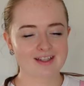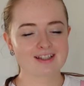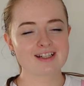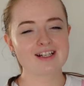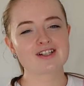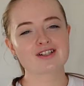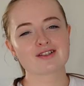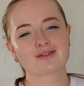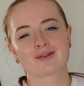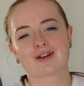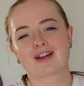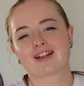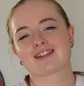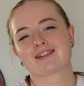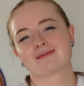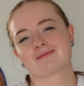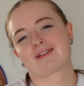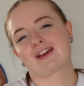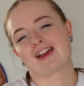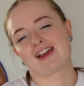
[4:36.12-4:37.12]
The teachers will get
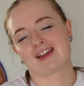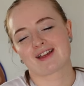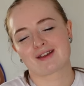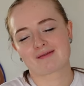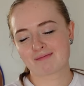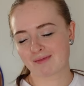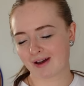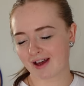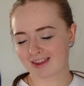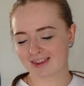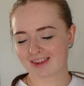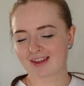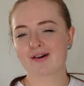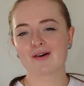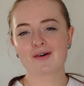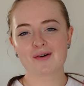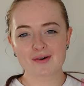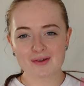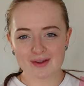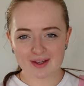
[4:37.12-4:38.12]
some cake, but
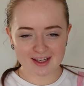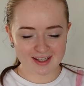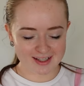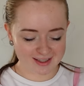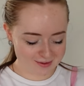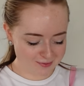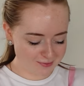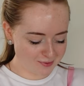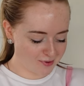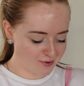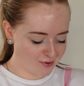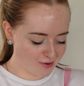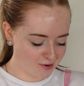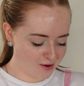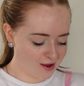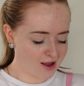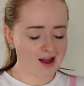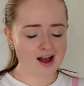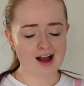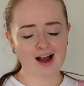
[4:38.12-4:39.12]
all the kids will go home.